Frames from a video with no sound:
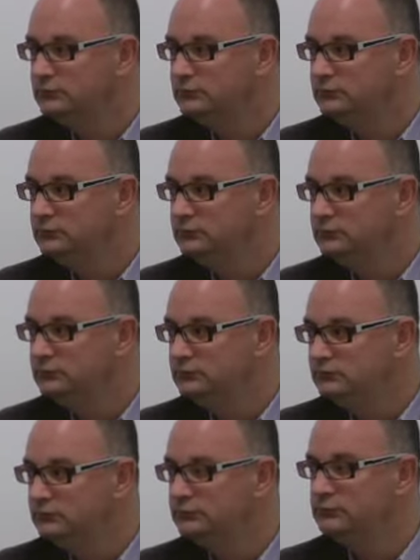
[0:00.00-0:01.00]

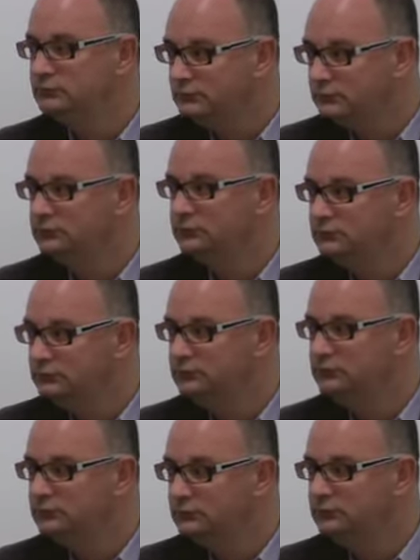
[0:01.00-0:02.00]

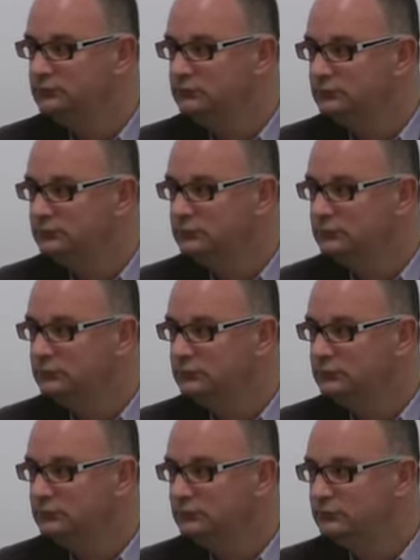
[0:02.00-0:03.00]

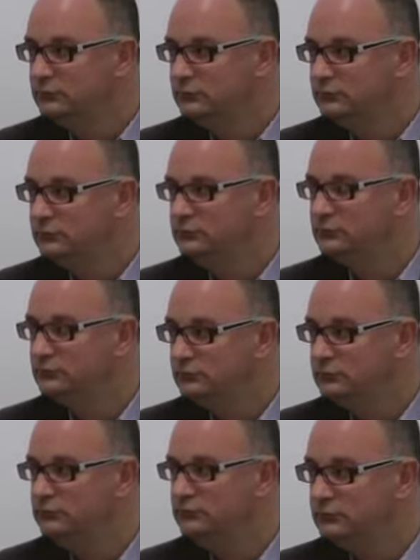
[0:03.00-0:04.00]

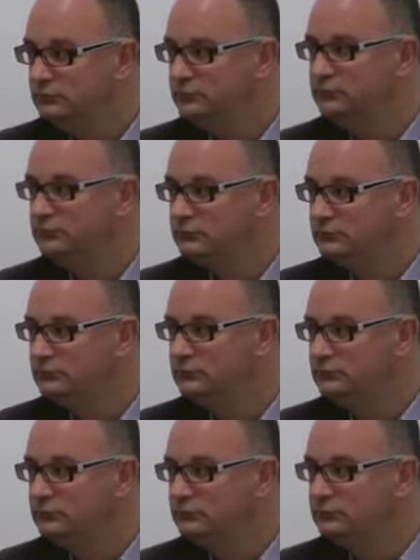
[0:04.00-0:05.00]

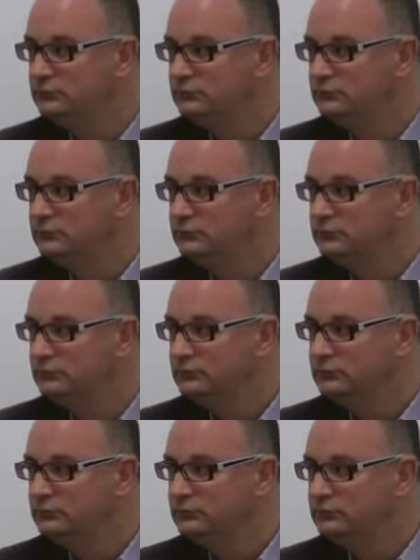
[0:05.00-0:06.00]

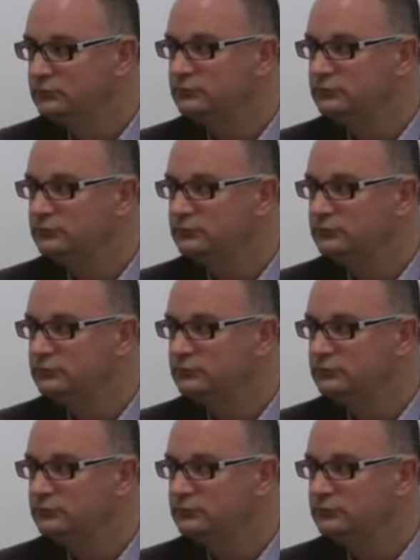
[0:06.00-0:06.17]
The person shown says nothing.